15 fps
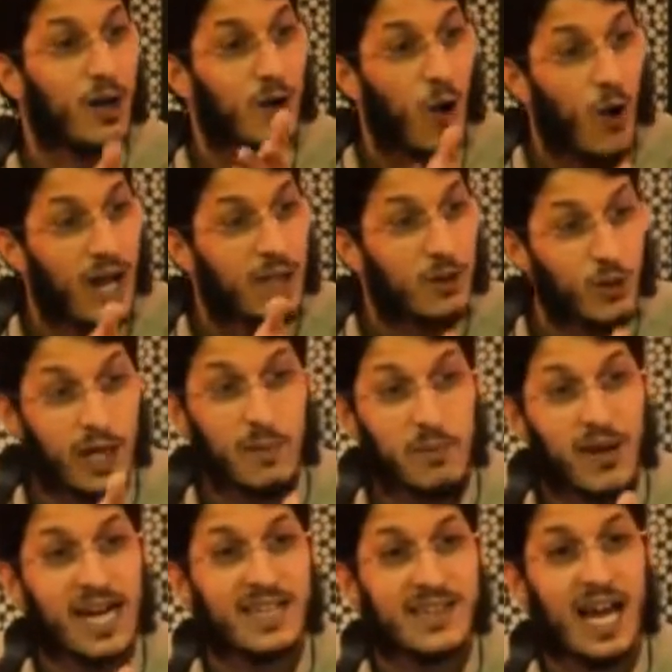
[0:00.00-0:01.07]
are going to
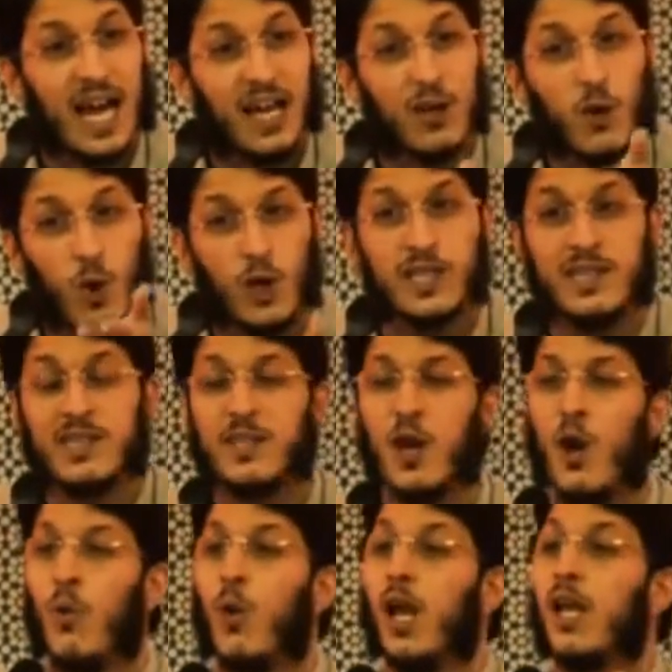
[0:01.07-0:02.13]
liberate
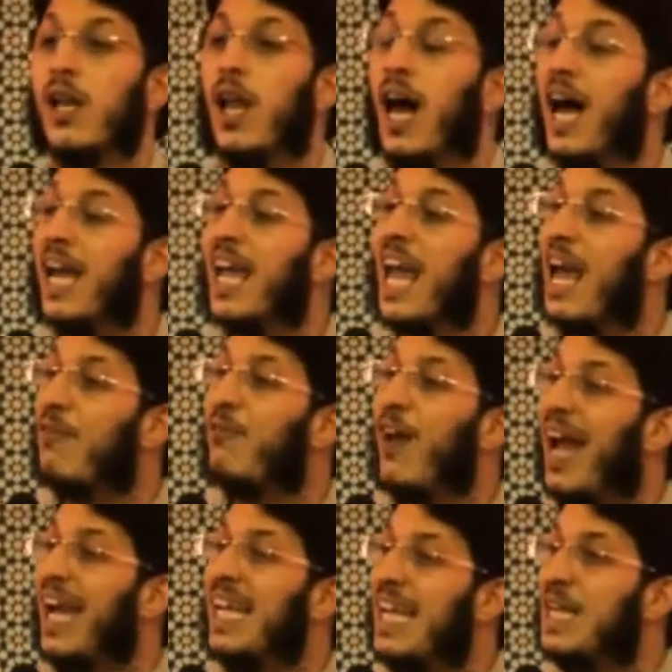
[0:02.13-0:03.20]
Al-Quds? Wallahi,
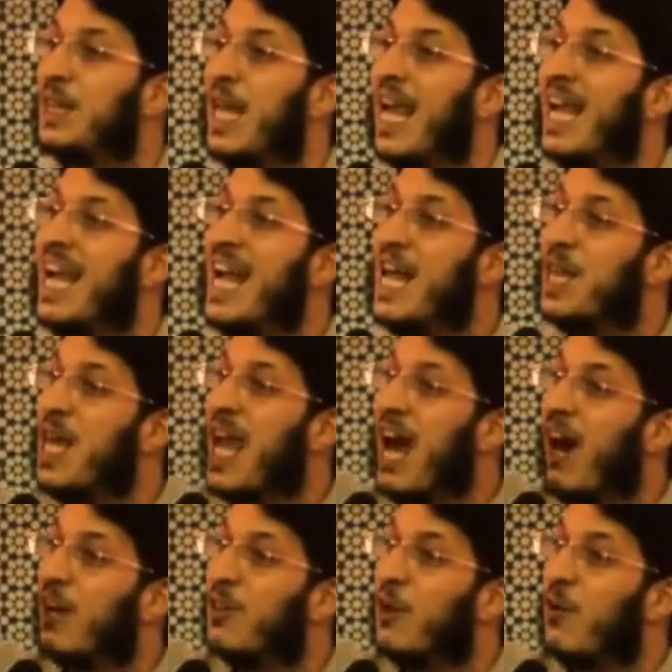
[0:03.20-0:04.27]
if anything,
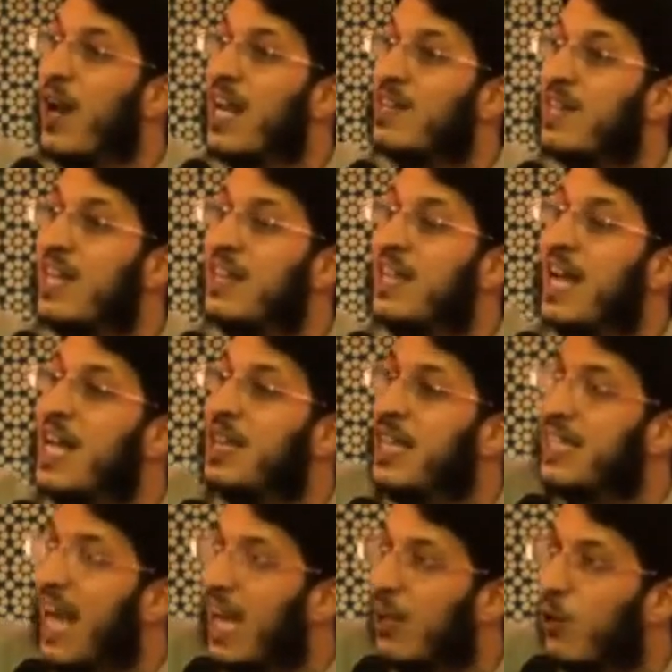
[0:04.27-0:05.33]
they are the reason
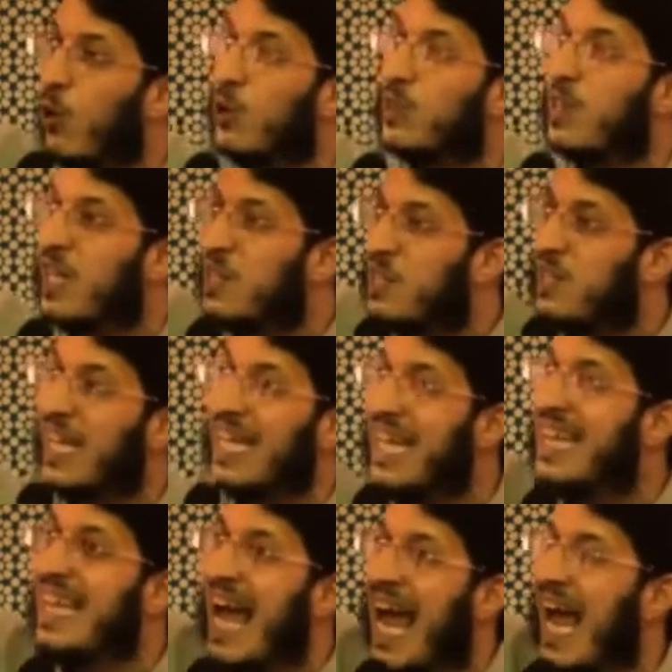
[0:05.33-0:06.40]
that Al-Quds is
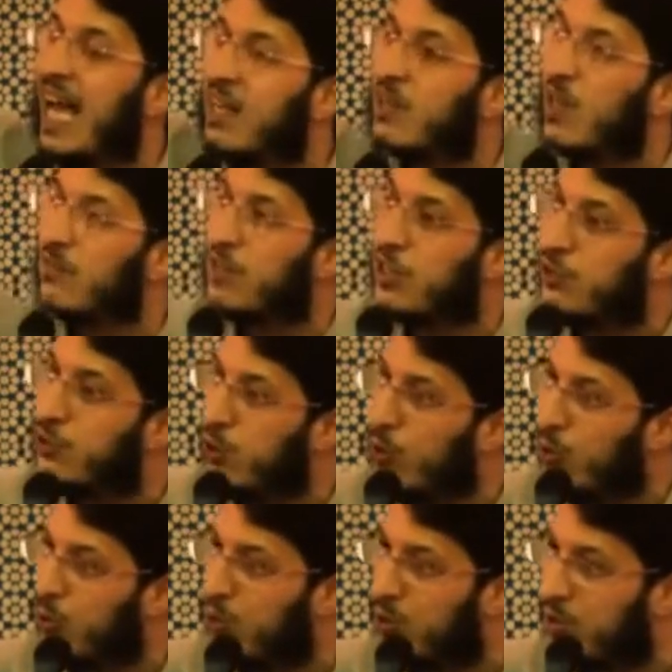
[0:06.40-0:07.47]
still in the hands of the
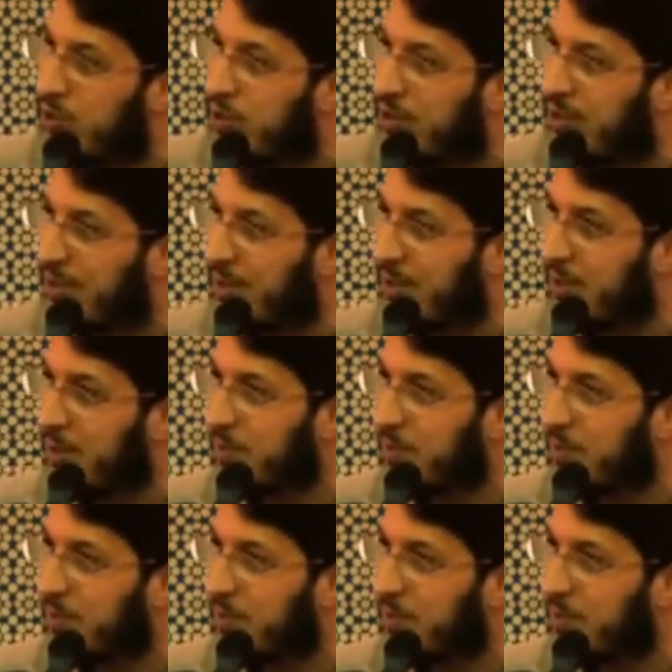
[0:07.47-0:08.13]
Jews.